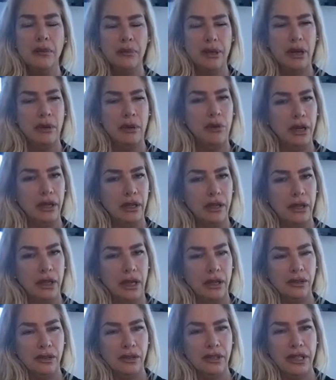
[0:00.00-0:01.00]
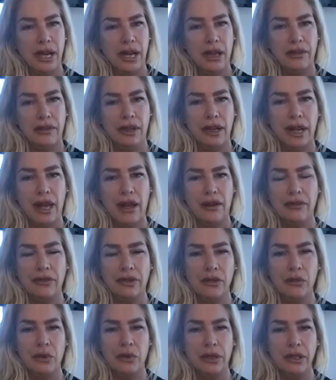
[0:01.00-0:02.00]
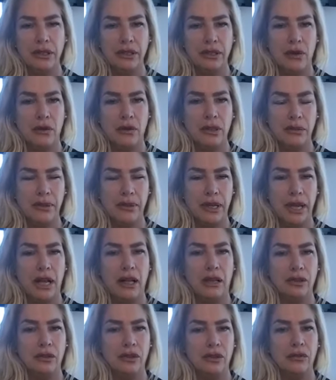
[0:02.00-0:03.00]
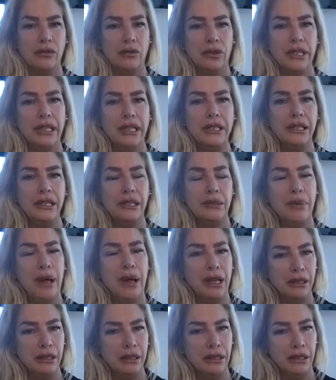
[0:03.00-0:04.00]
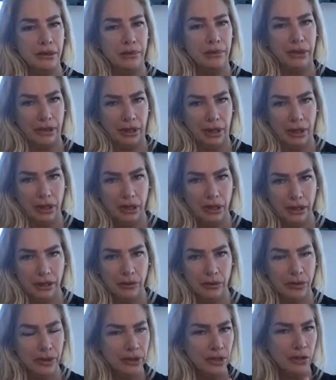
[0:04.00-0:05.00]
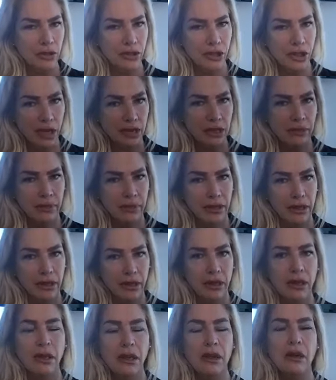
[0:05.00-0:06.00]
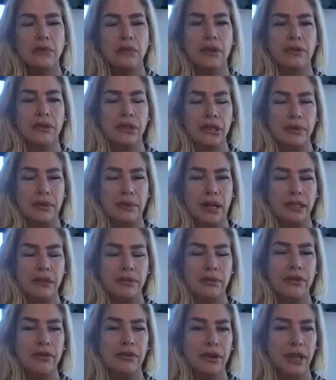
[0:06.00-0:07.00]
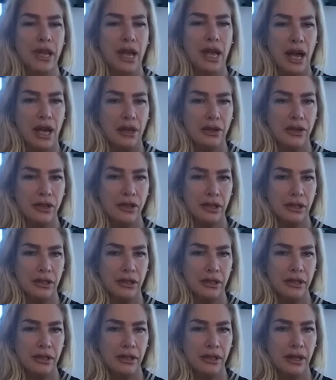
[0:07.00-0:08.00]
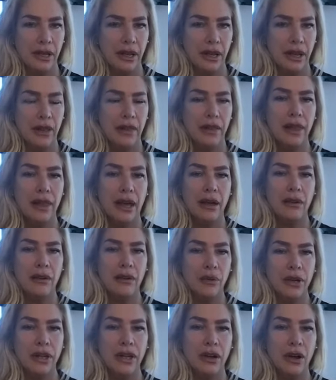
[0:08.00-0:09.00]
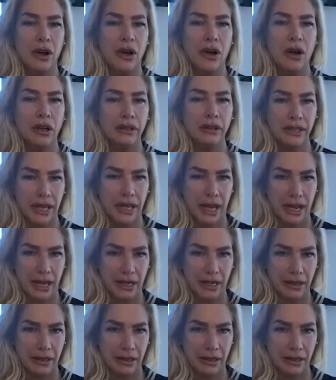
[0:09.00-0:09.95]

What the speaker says: but I want you to understand that everyone is going to be held responsible with no judgment, but responsible for the actions that we all take.